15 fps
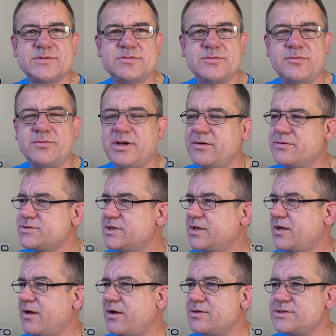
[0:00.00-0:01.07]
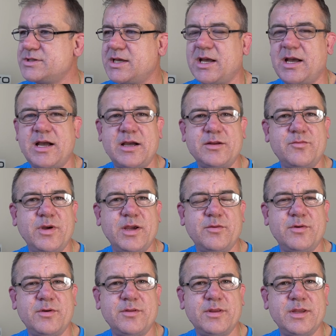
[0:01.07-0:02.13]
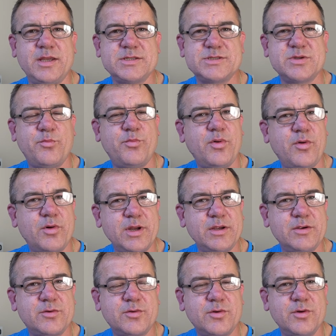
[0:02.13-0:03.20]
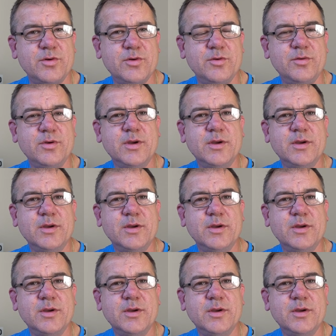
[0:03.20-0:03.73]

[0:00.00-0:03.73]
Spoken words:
Where was the Coast Guard? Where were their supporting crew?